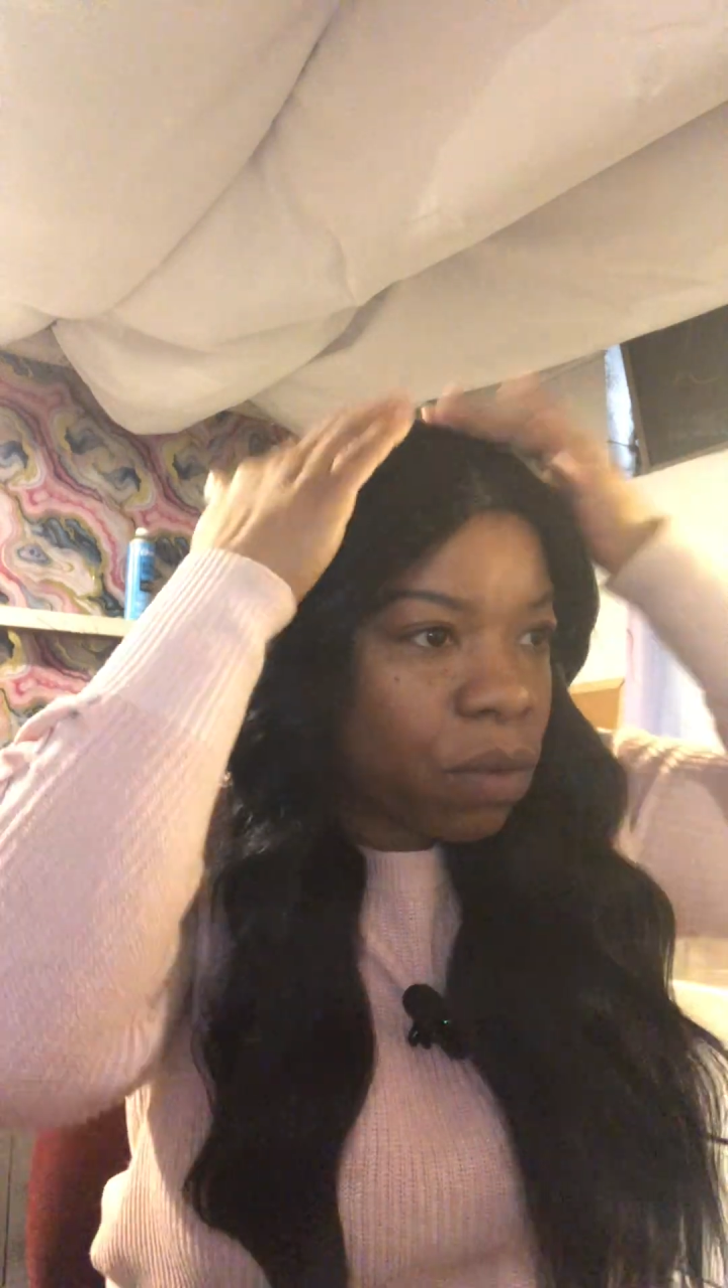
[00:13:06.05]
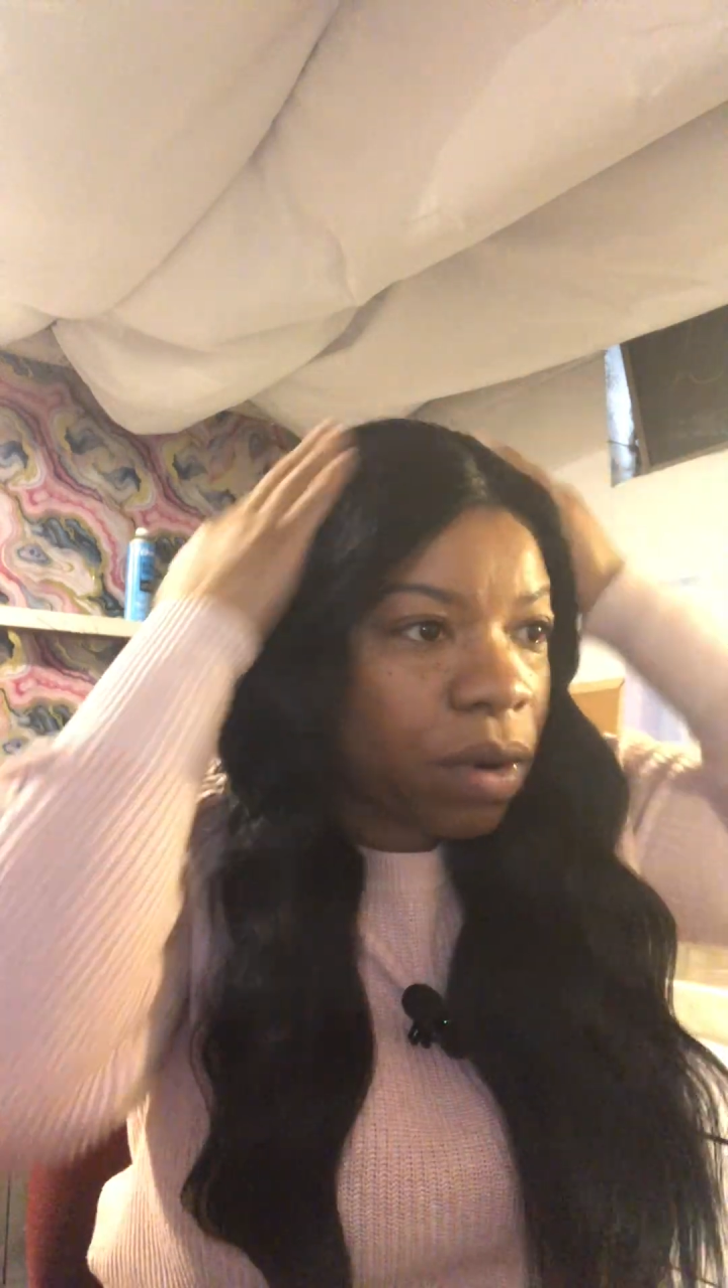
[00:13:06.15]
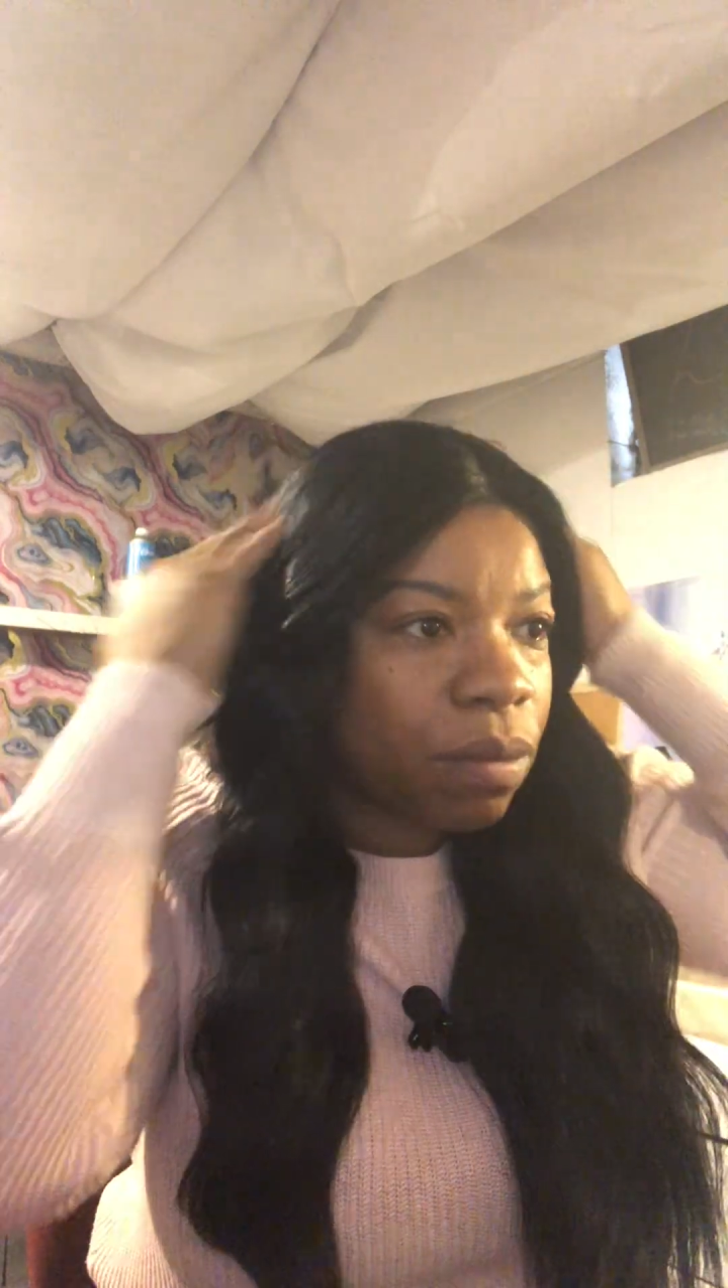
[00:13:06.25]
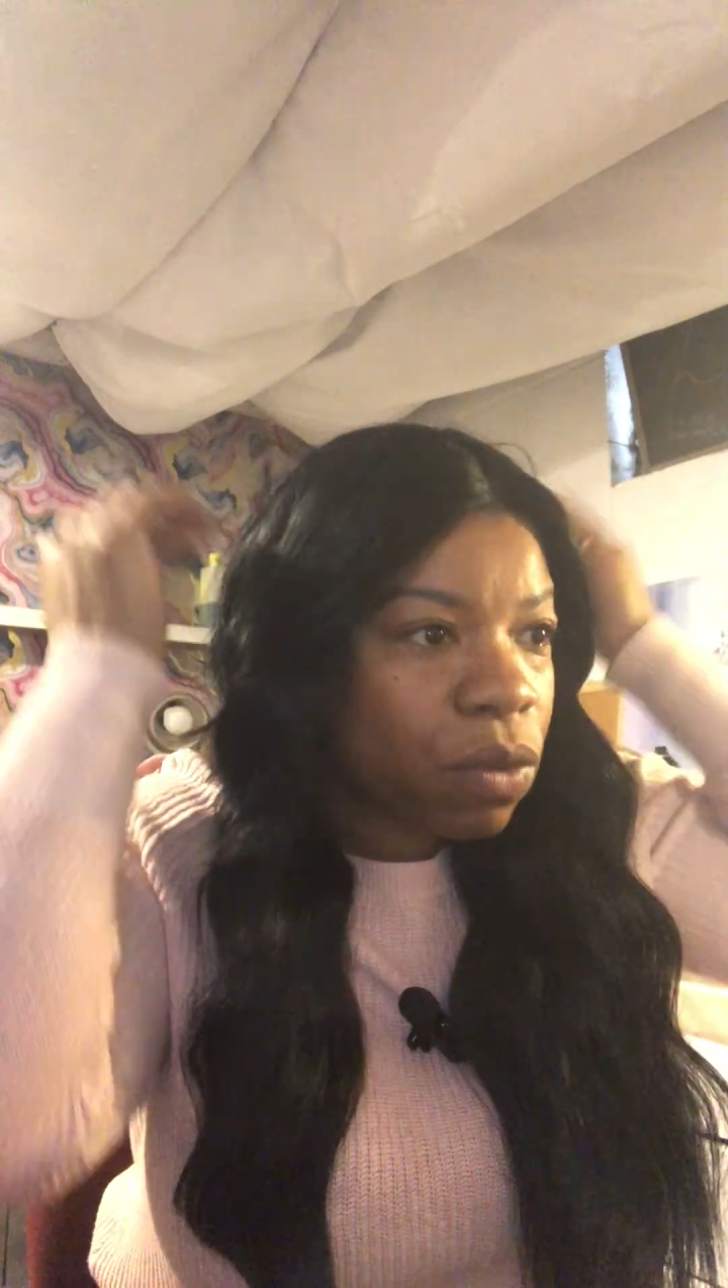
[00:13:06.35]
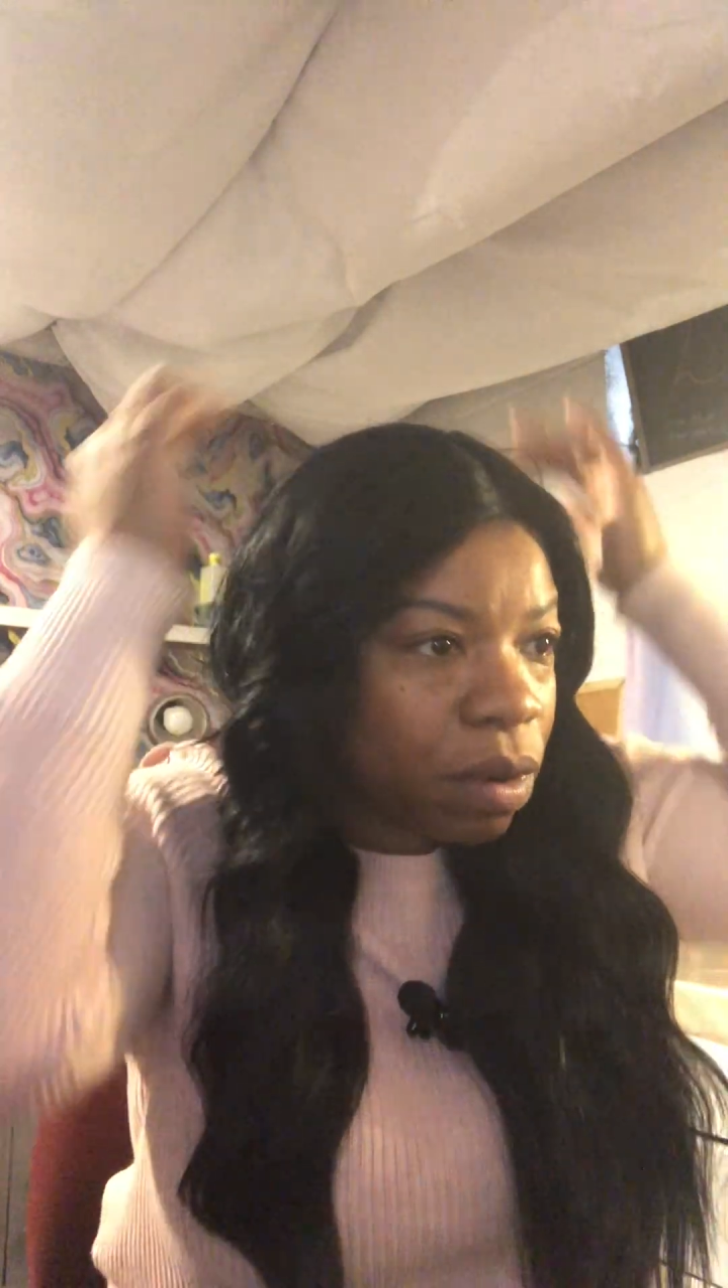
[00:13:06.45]

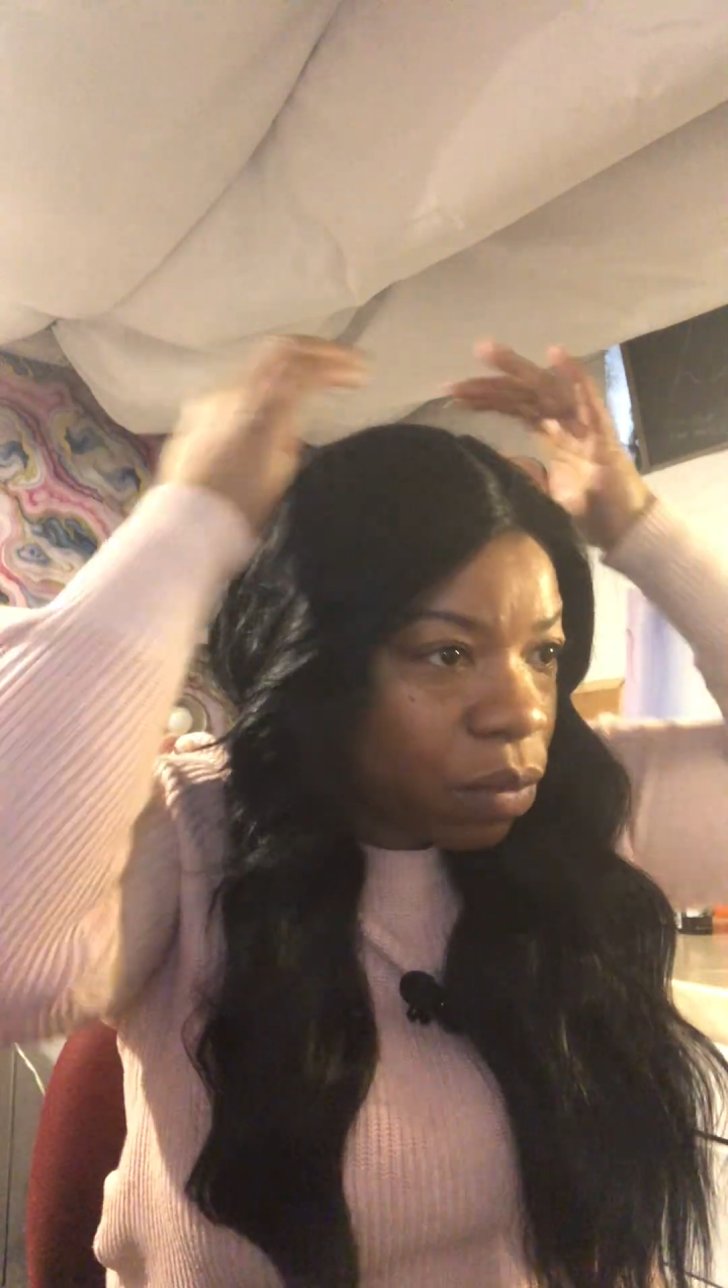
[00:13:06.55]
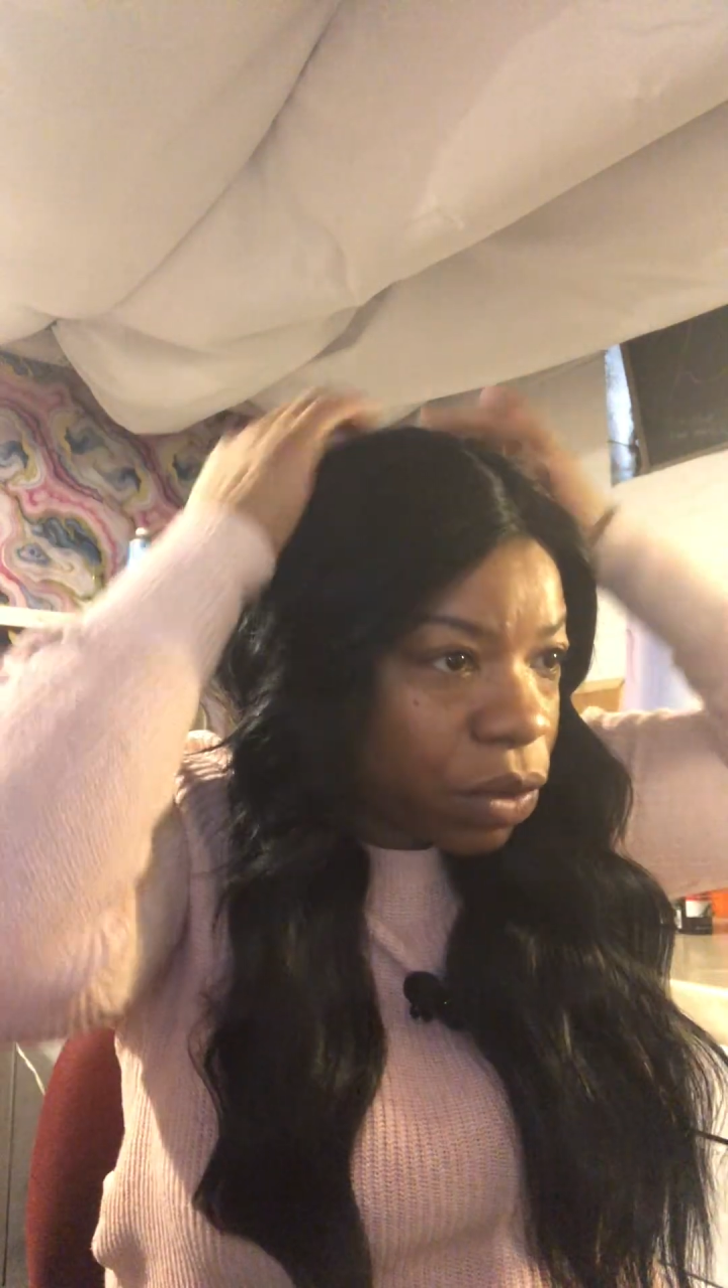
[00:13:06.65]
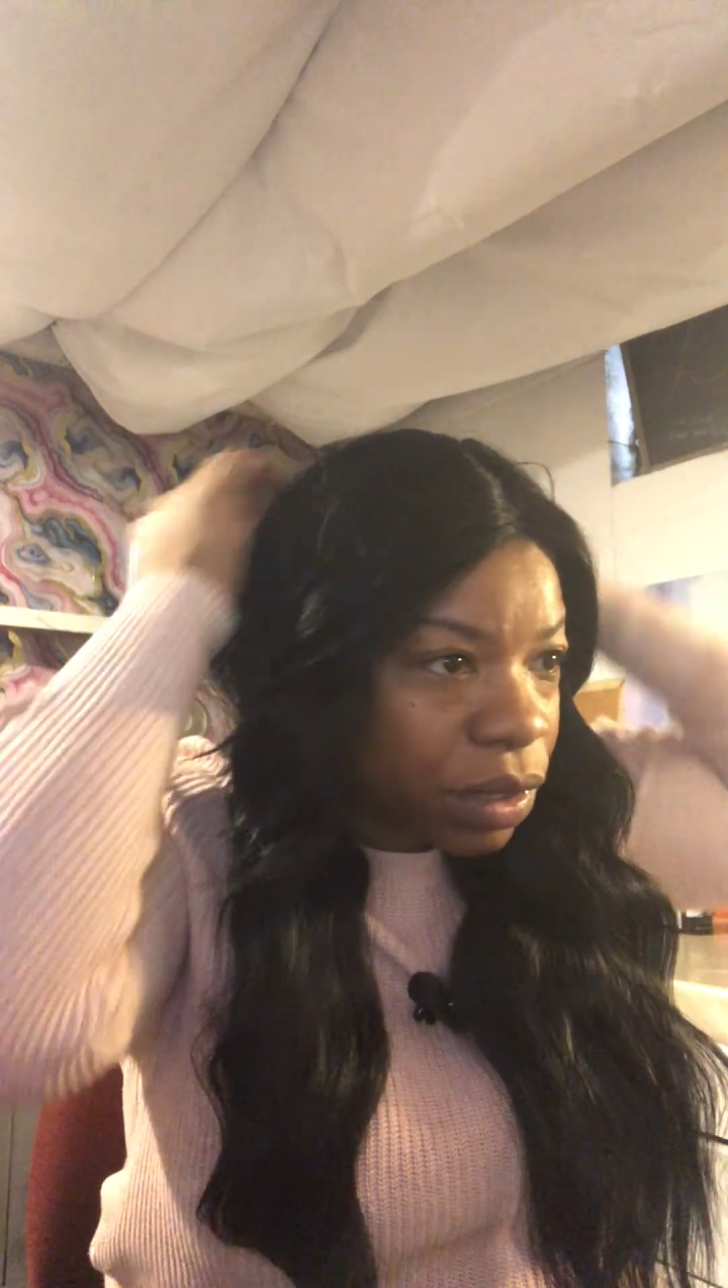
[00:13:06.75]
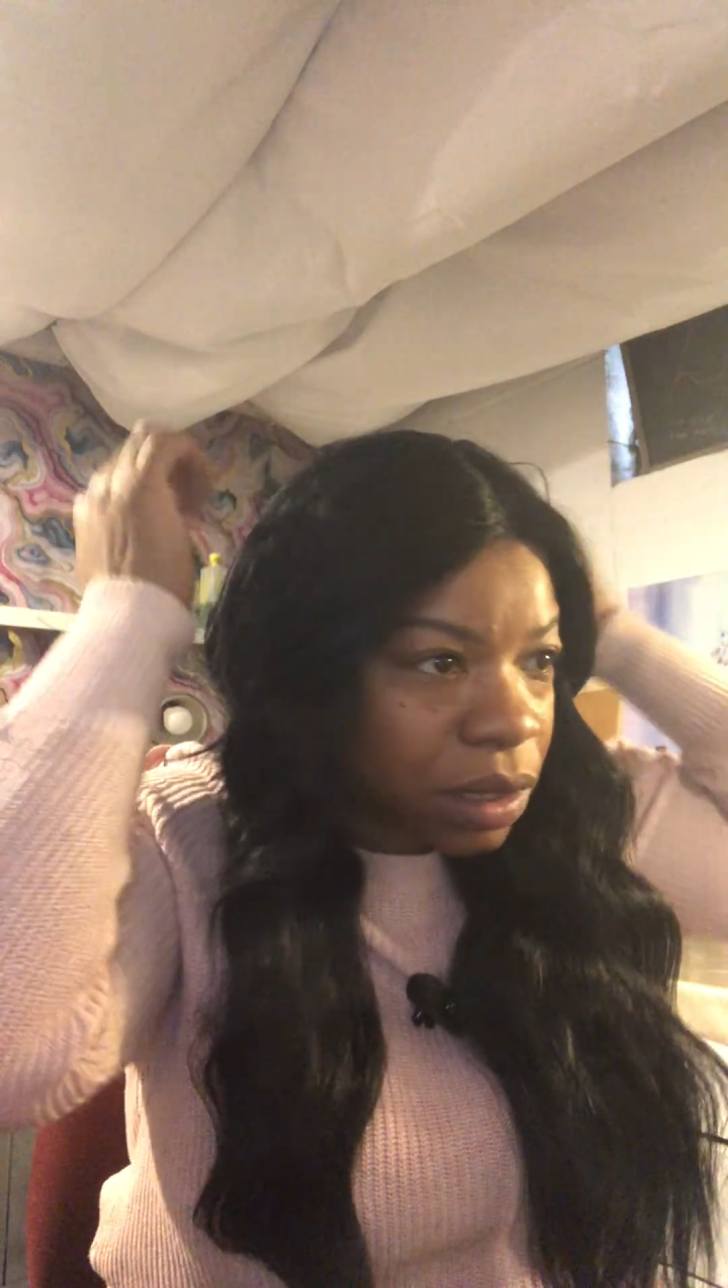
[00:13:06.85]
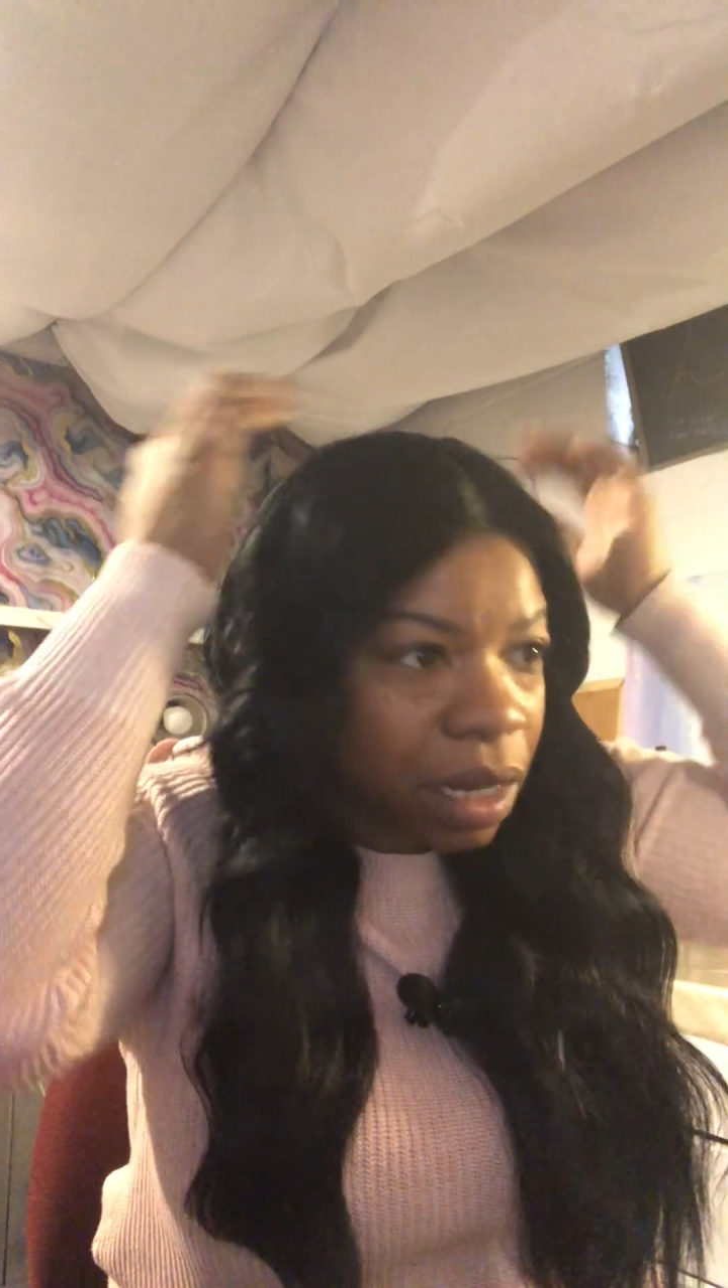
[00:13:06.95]
more and more and more